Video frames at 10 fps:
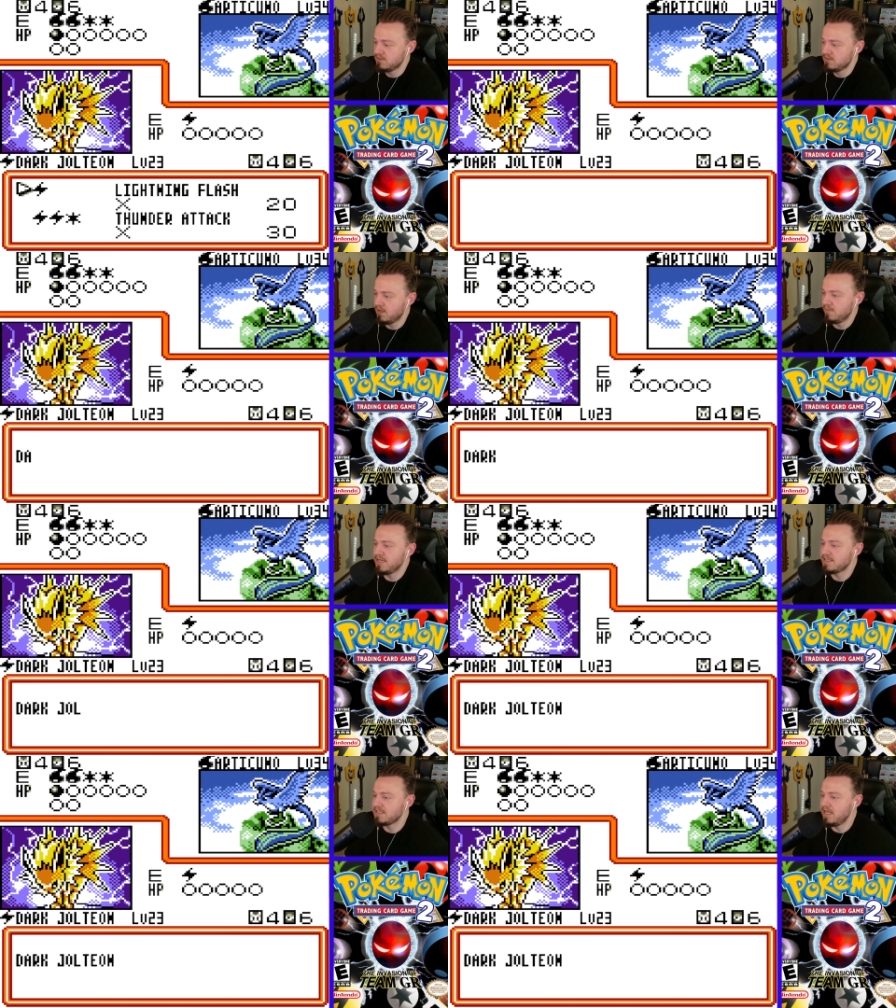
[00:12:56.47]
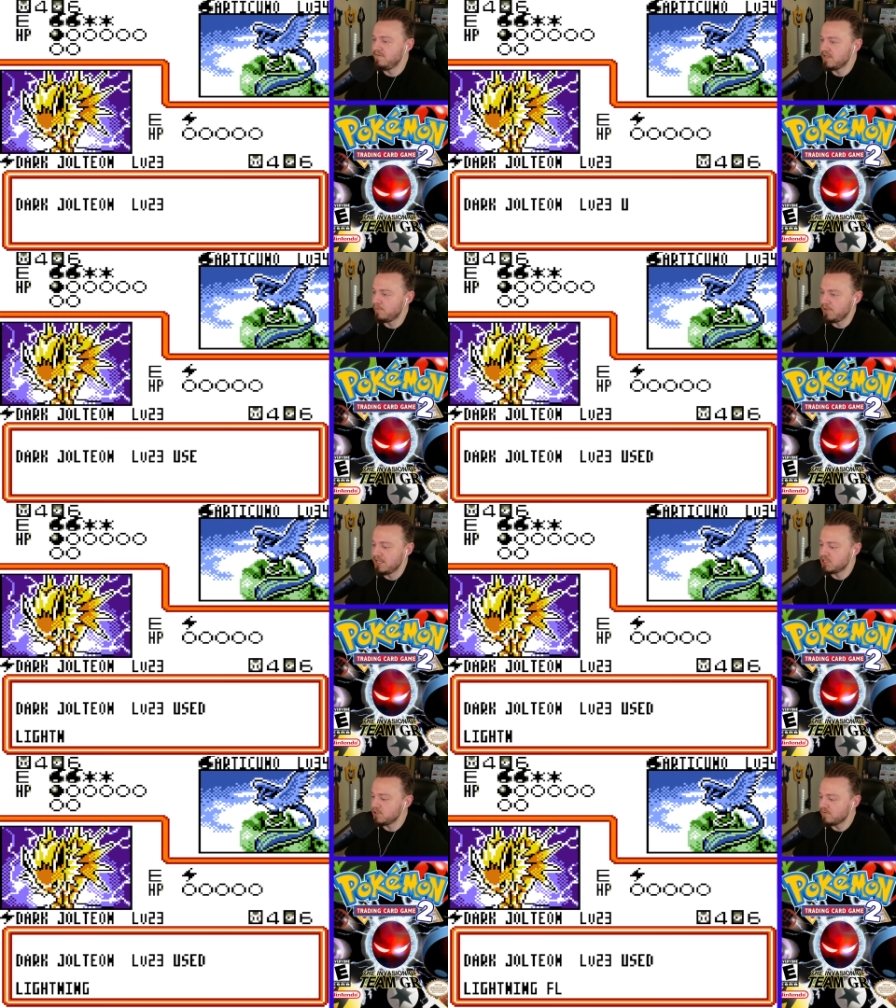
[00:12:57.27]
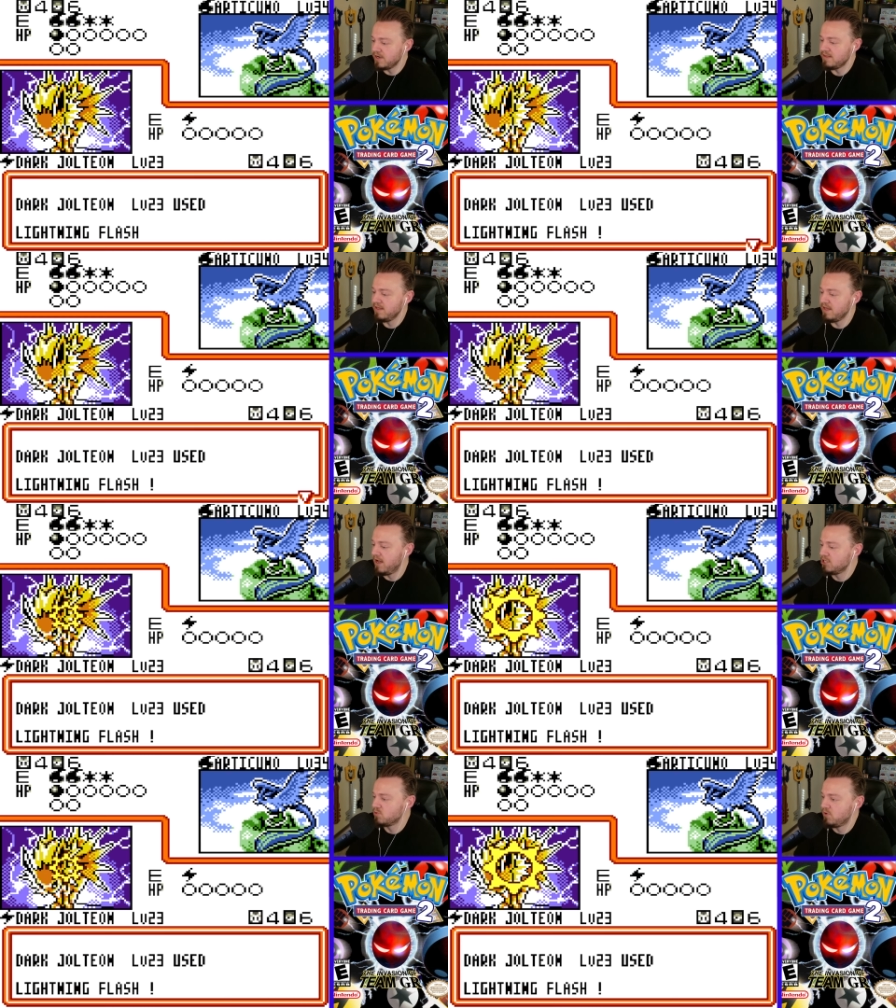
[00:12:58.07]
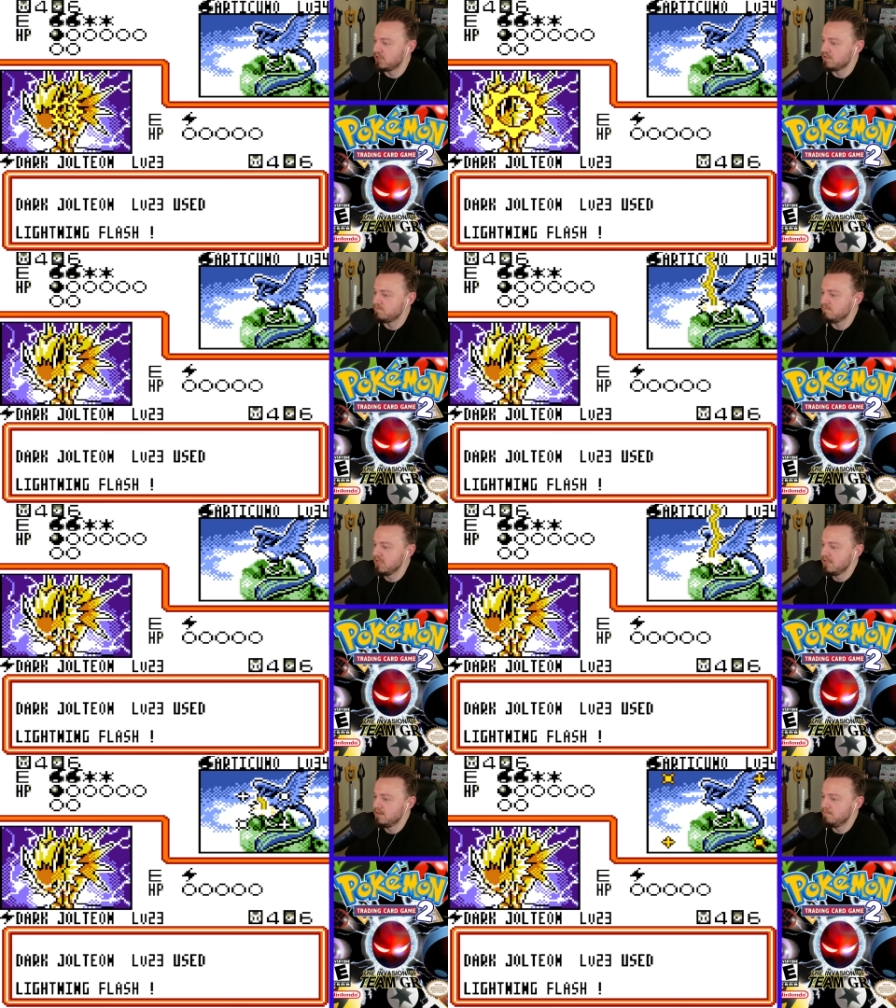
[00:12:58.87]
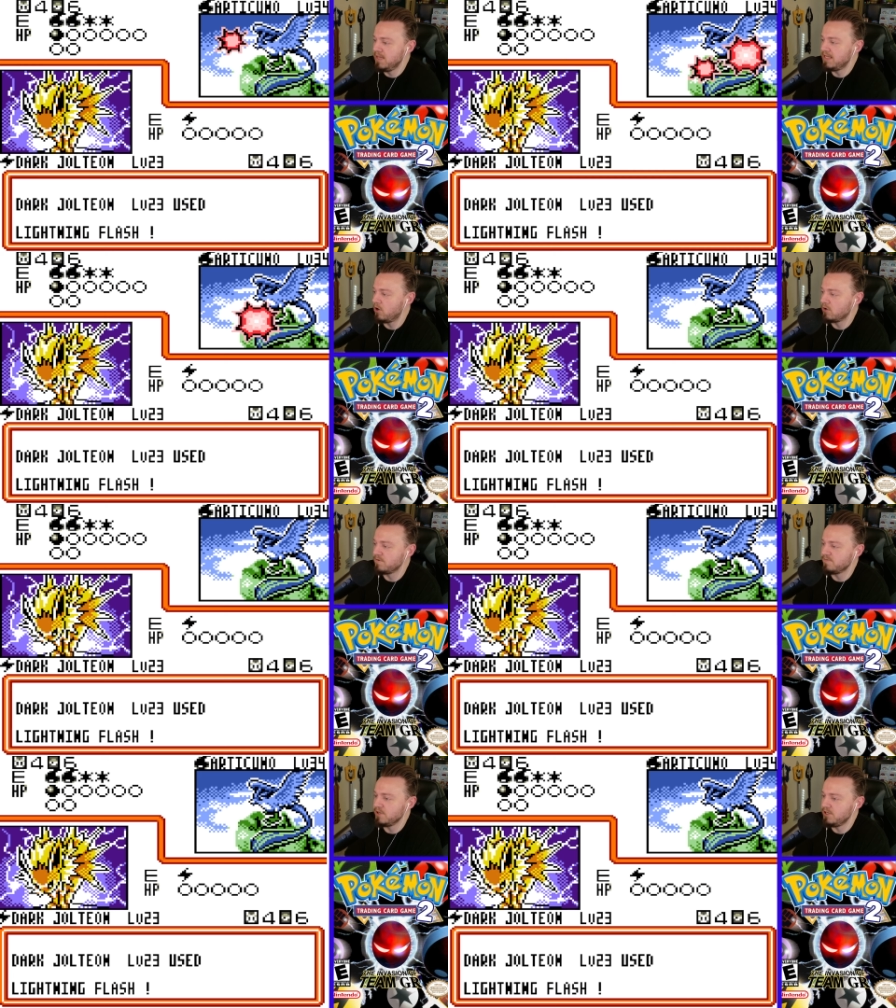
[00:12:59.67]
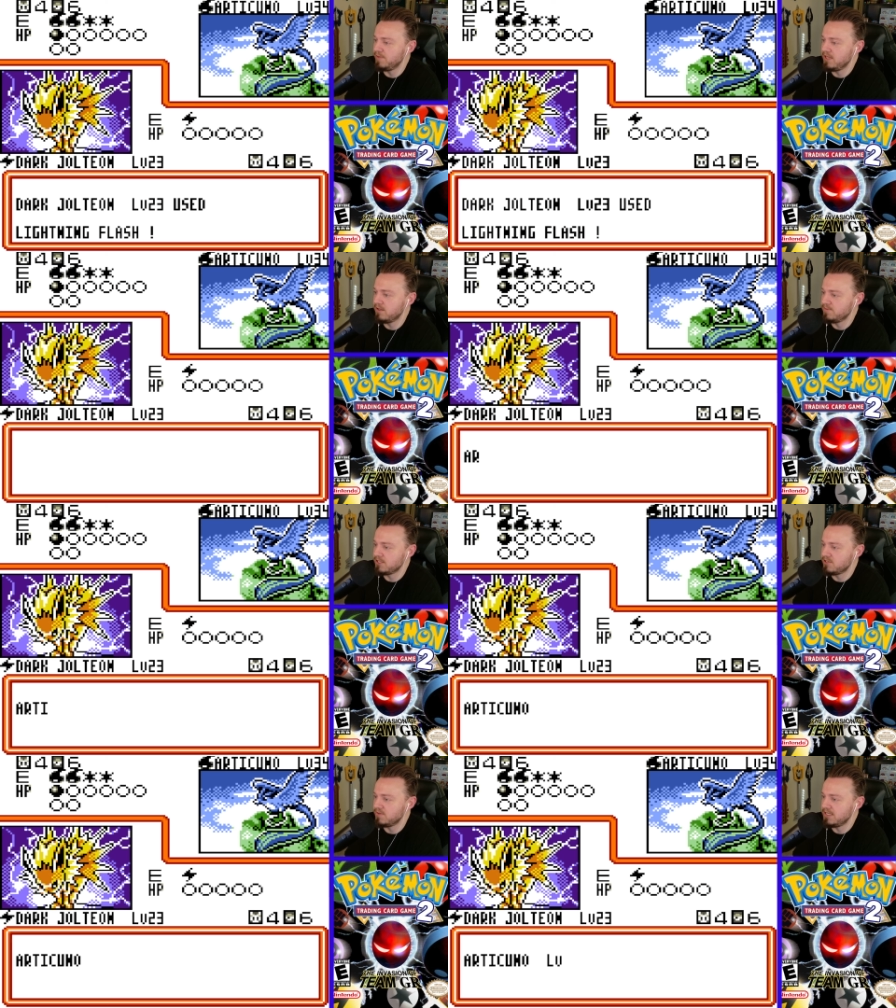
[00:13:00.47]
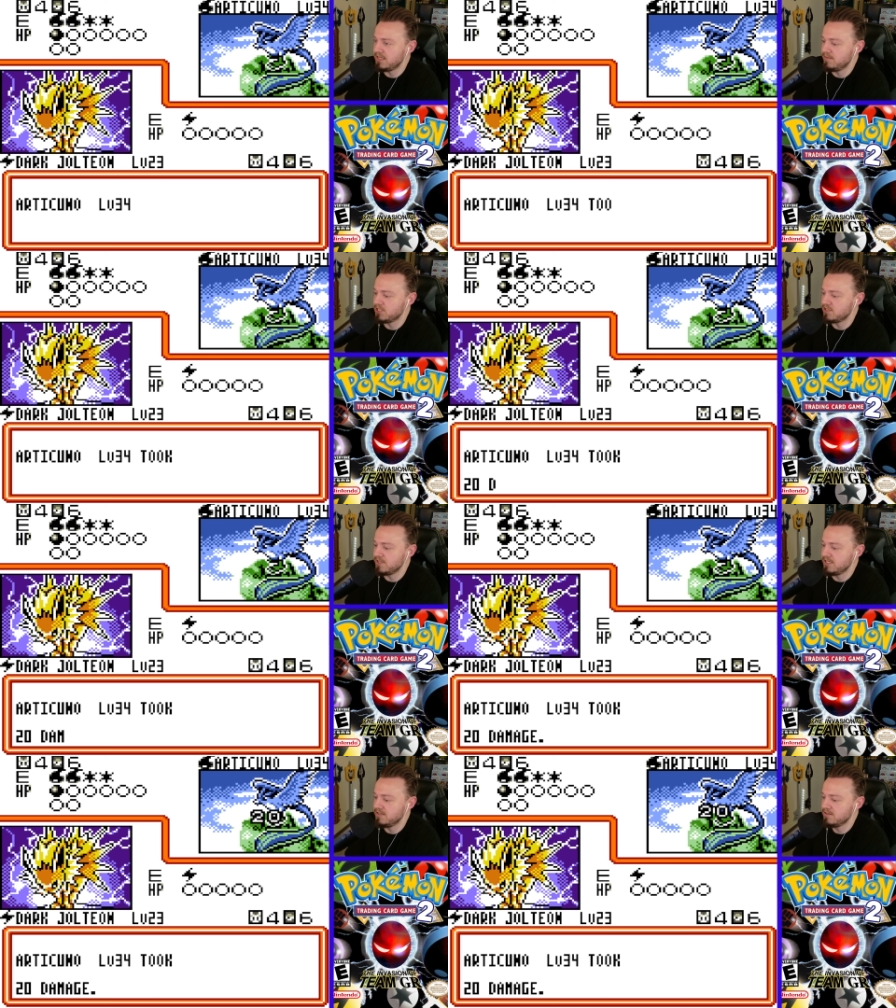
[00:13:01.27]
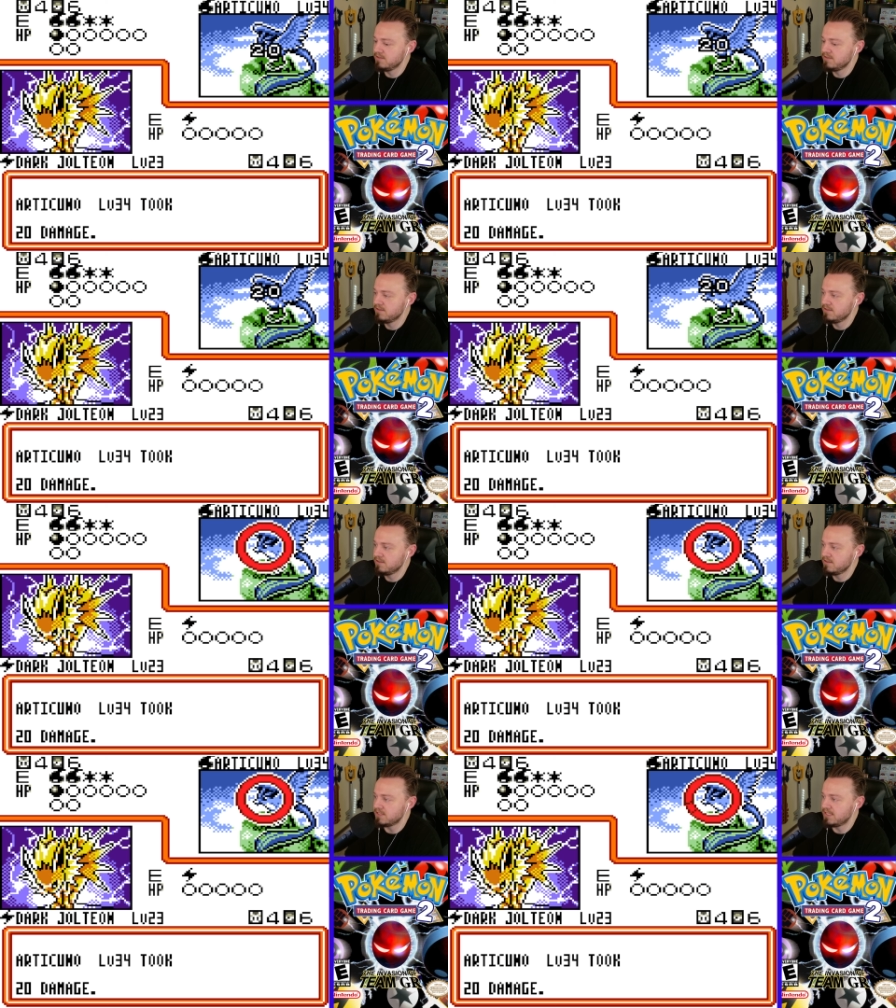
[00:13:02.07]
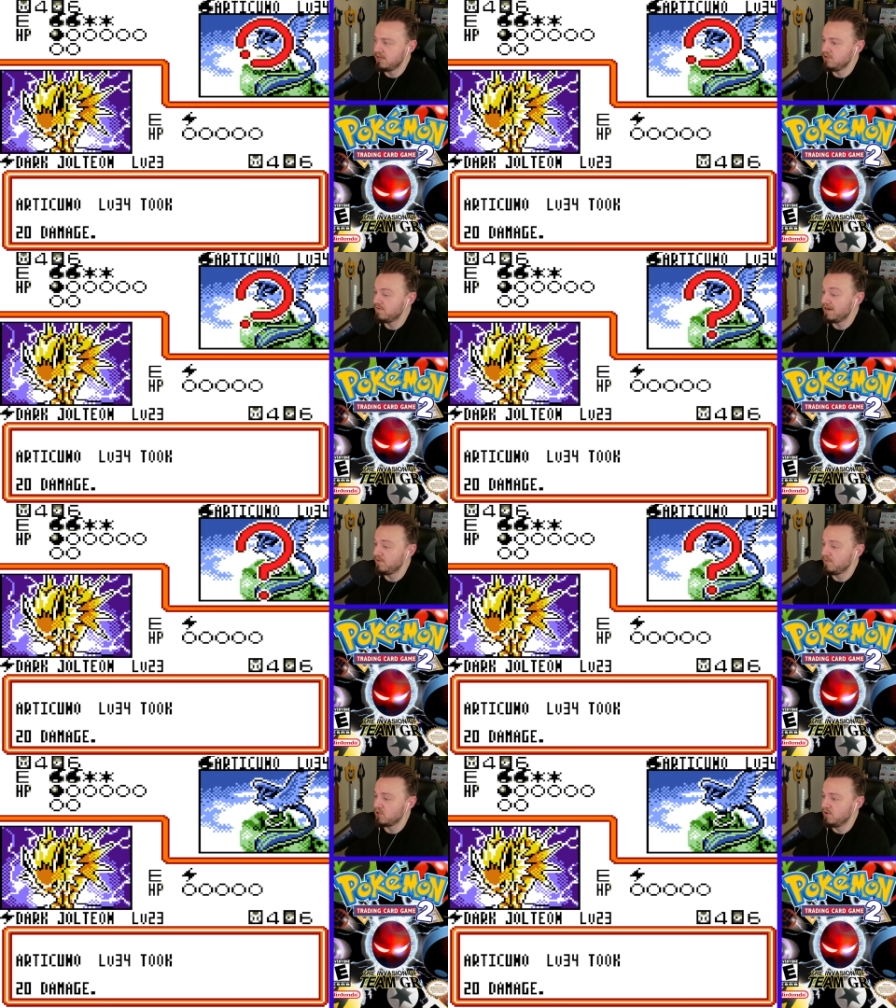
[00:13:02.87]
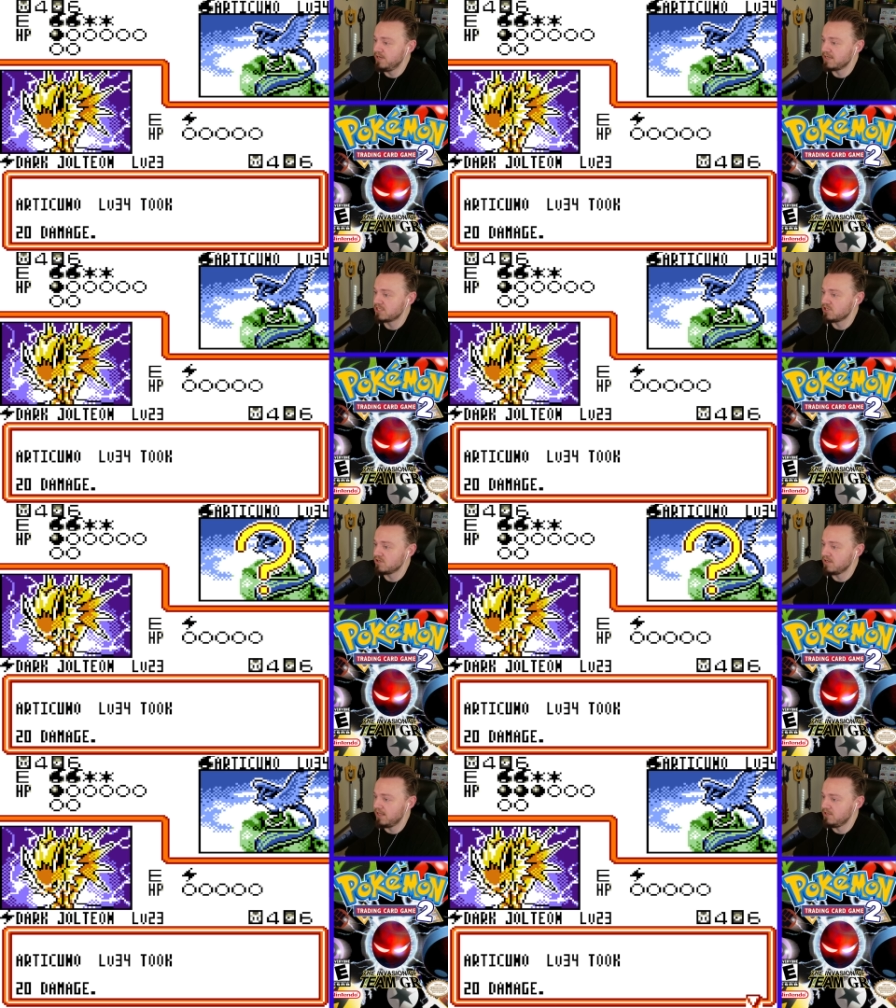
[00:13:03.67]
I'm not saving the Pikachu for anything. I just want to make it hard for you to be able to do any damage to me. Because now you've got to flip a coin next turn, and you